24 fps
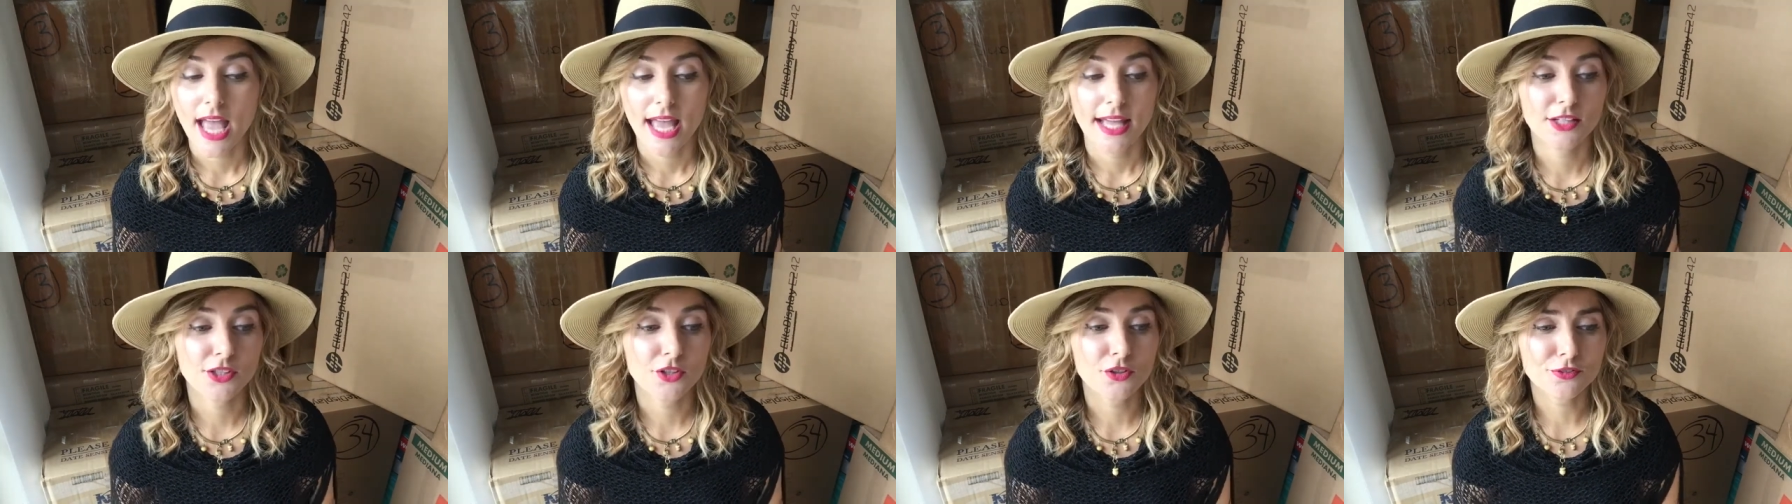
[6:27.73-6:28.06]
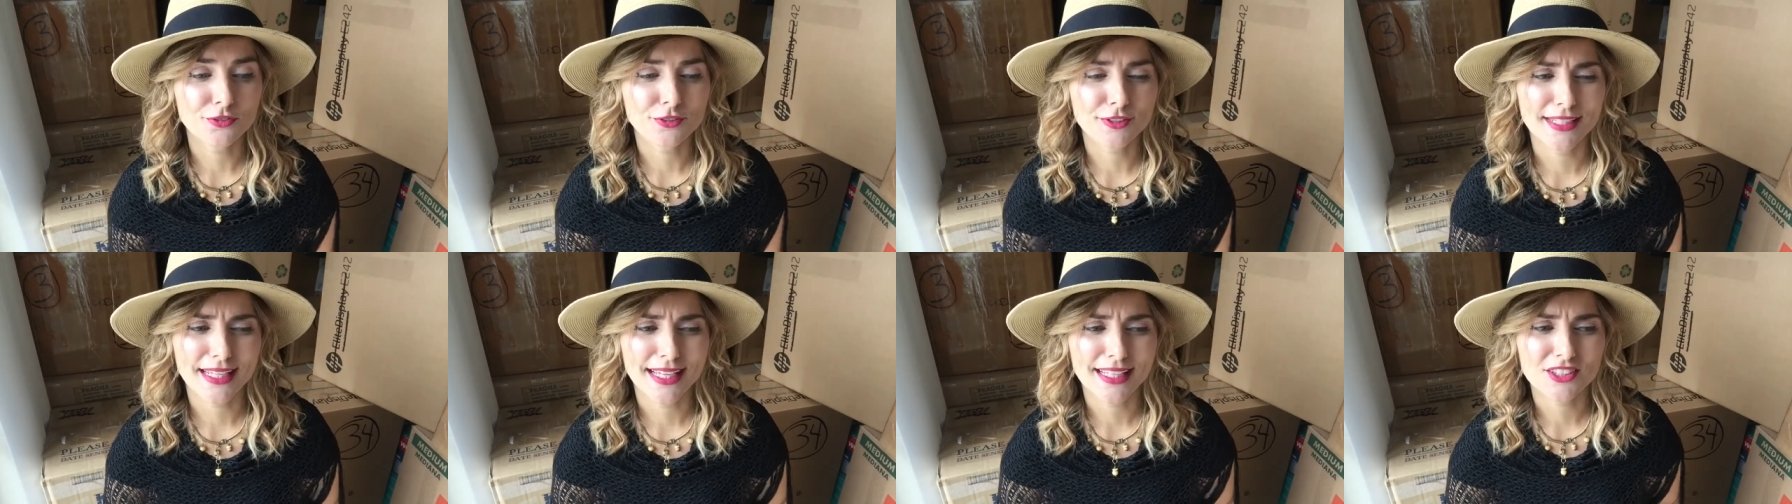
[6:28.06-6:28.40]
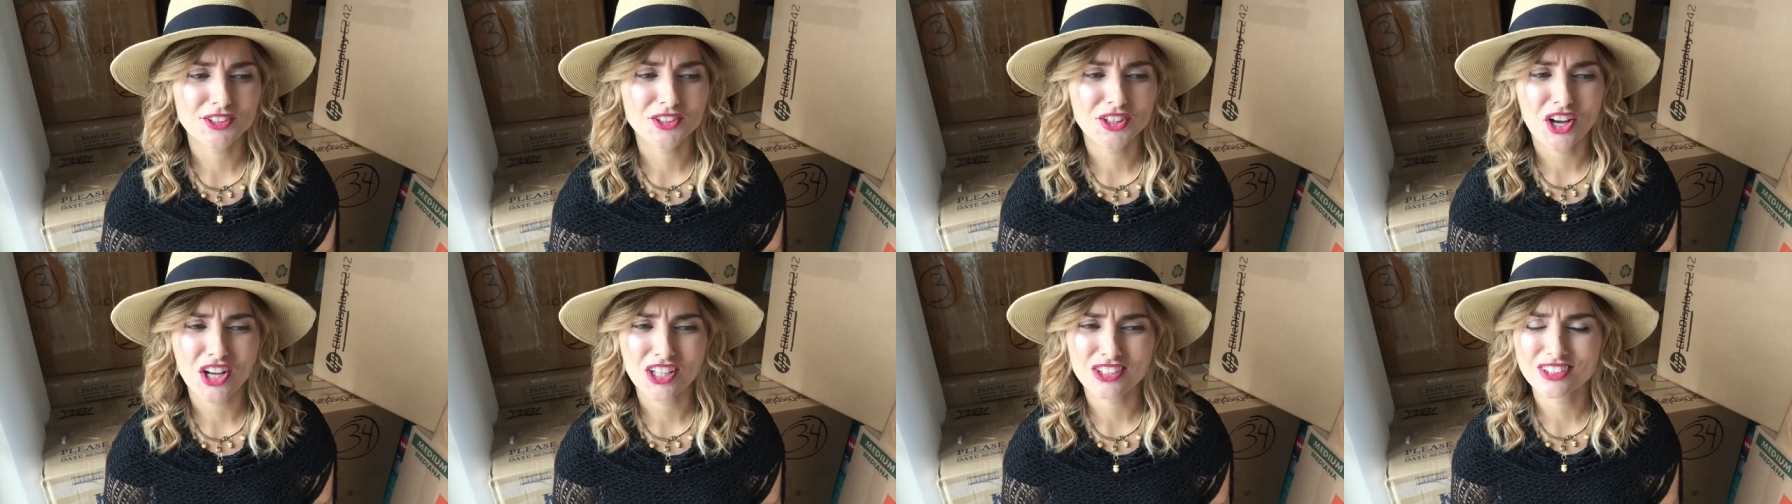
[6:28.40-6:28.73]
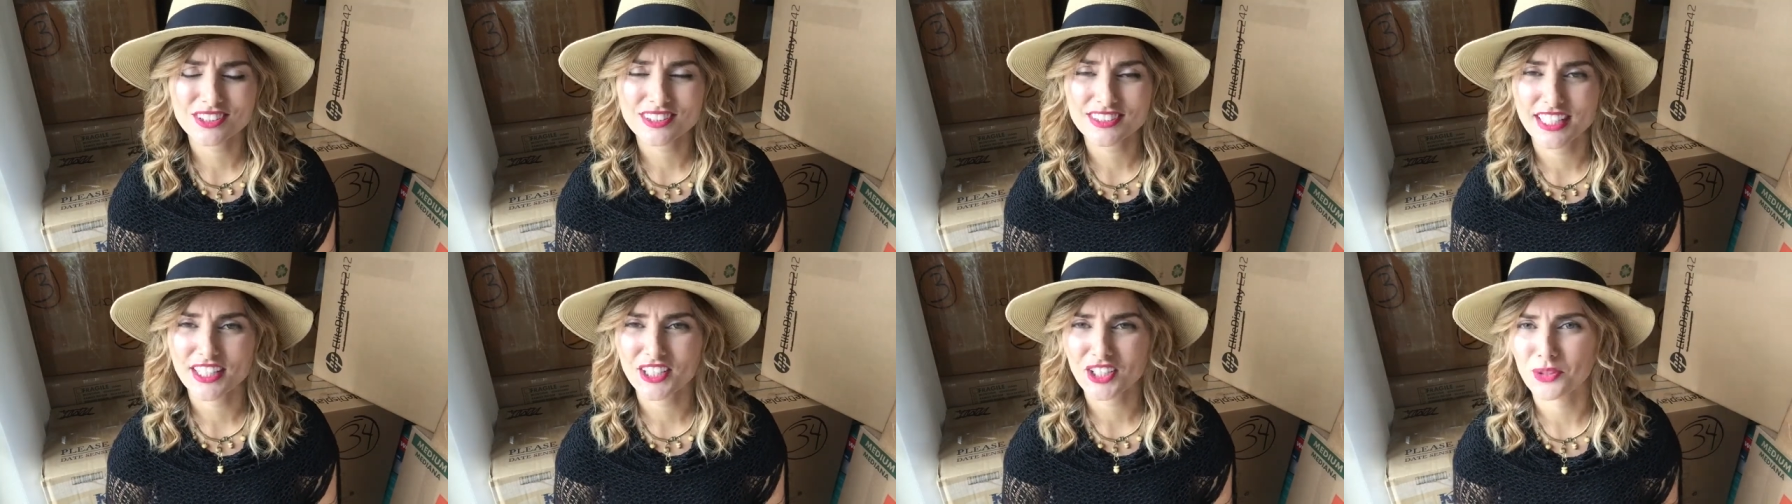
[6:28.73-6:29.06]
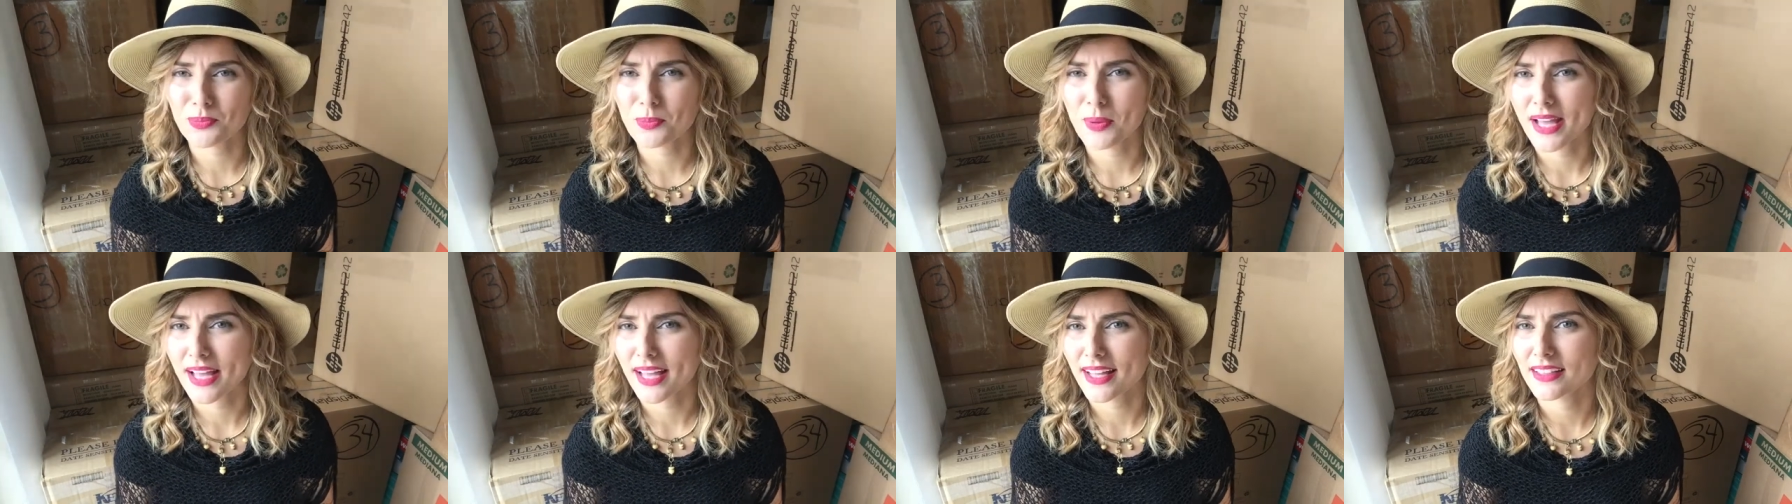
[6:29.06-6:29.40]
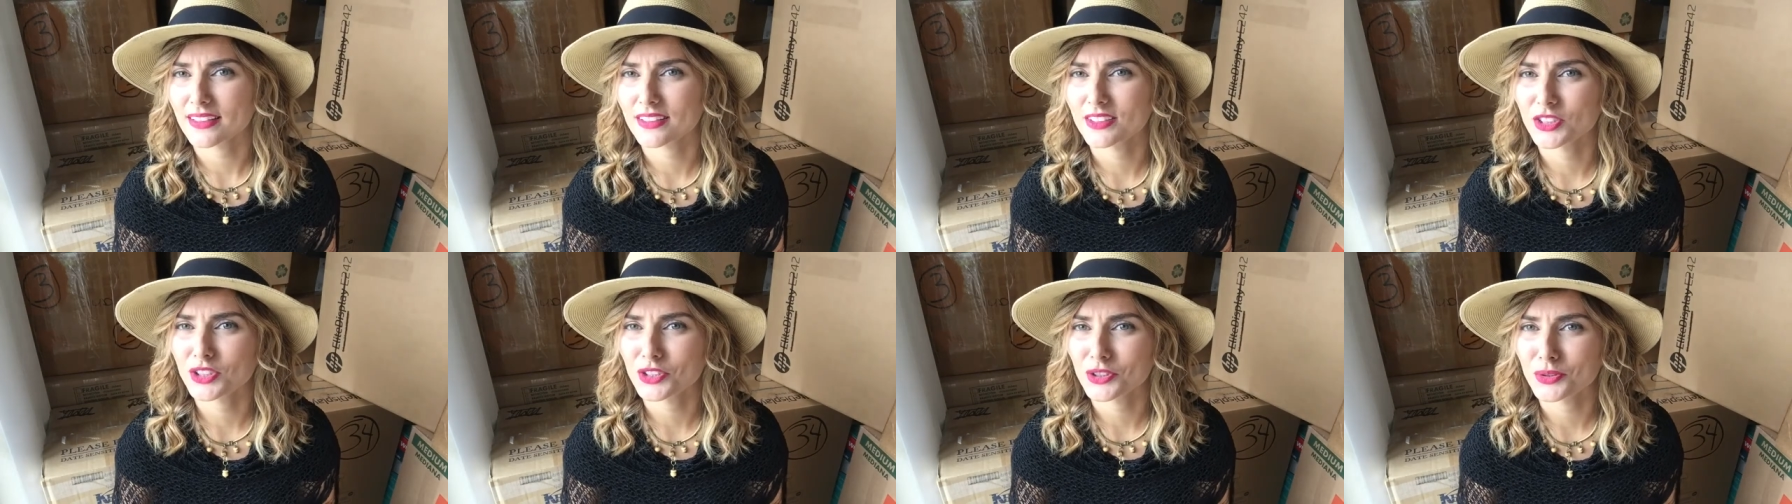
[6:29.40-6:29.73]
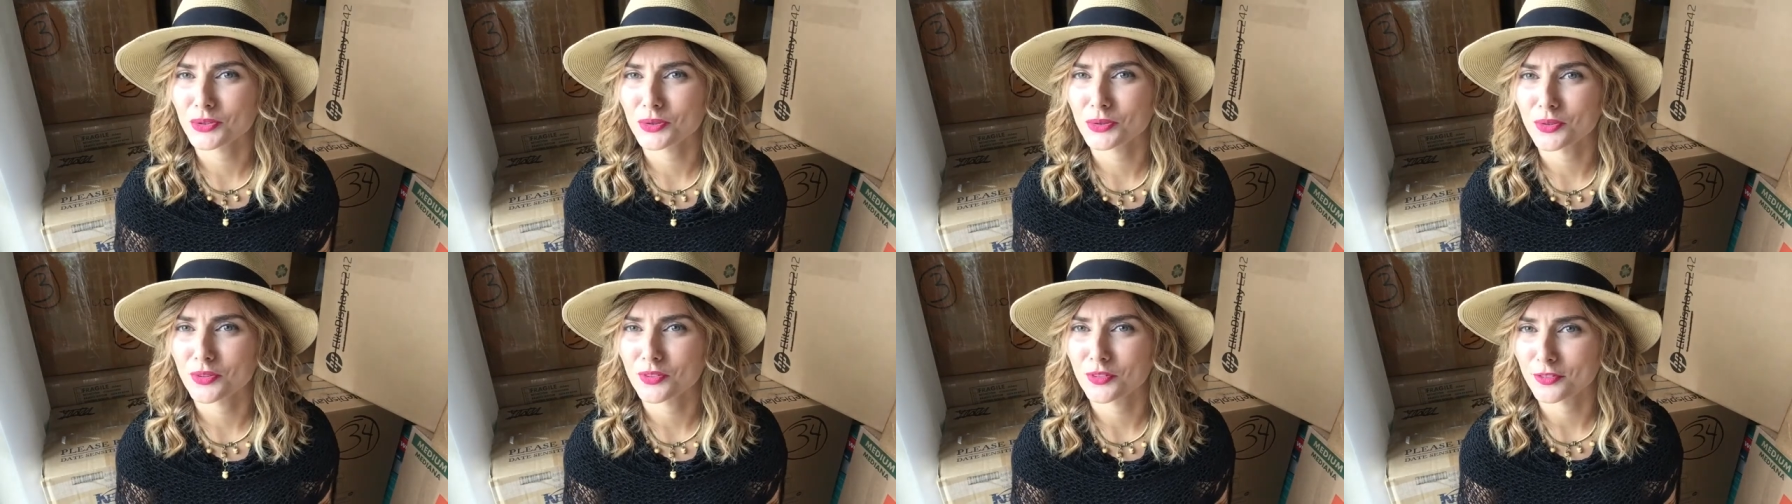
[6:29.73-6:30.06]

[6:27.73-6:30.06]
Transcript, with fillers: And don't forget to also take your pet to